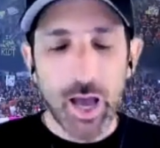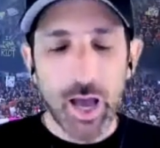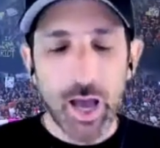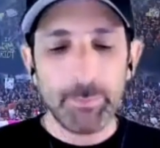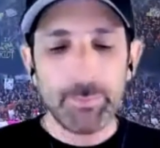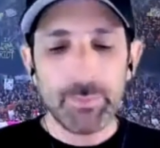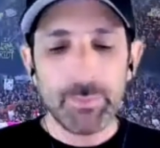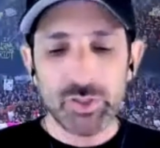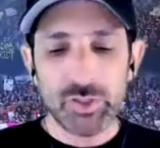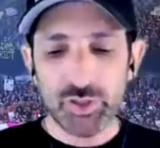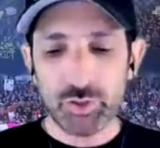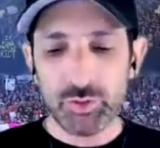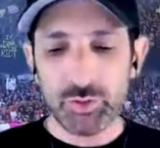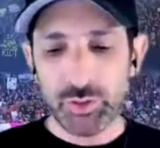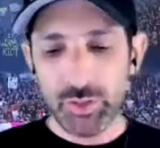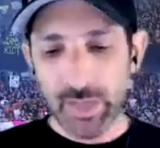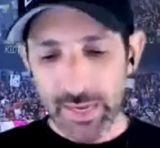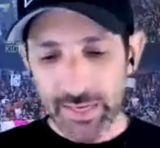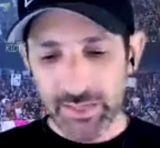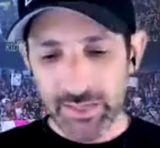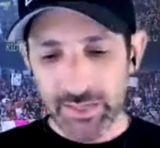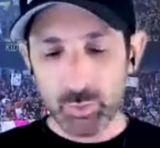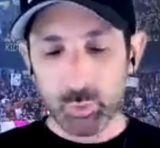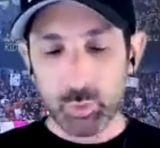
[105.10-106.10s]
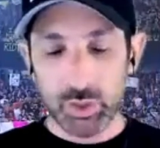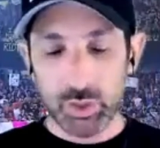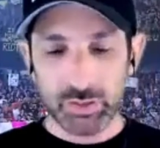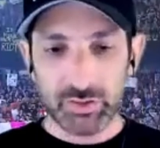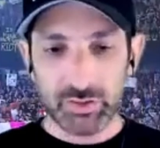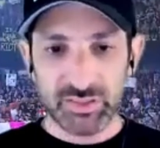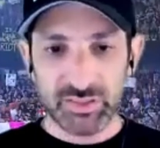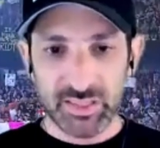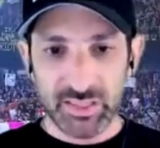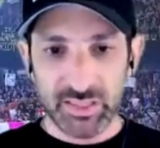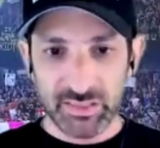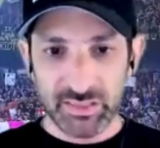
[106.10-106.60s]
So you guys worked
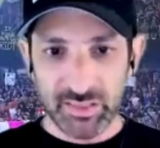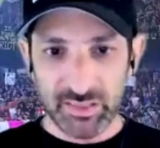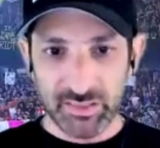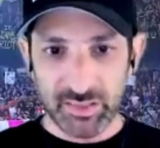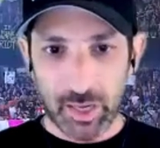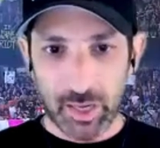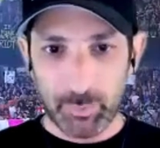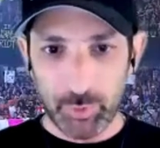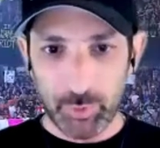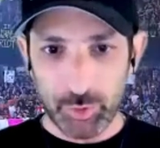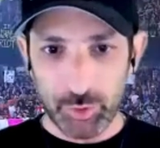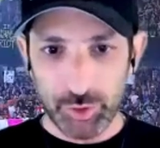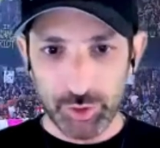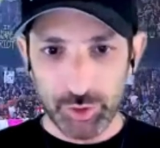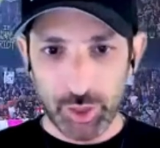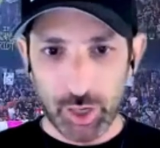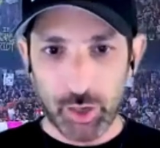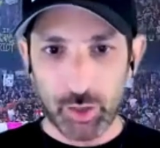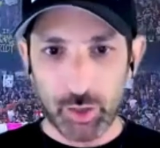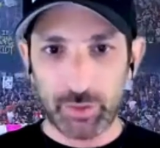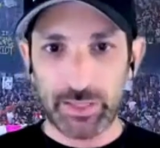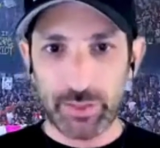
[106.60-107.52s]
the CCW show,